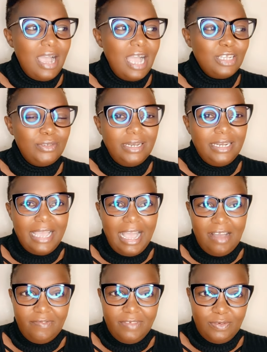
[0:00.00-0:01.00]
actually
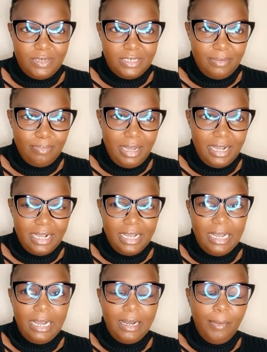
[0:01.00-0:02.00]
have equity bank
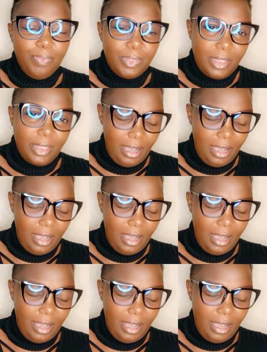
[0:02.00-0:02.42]
um,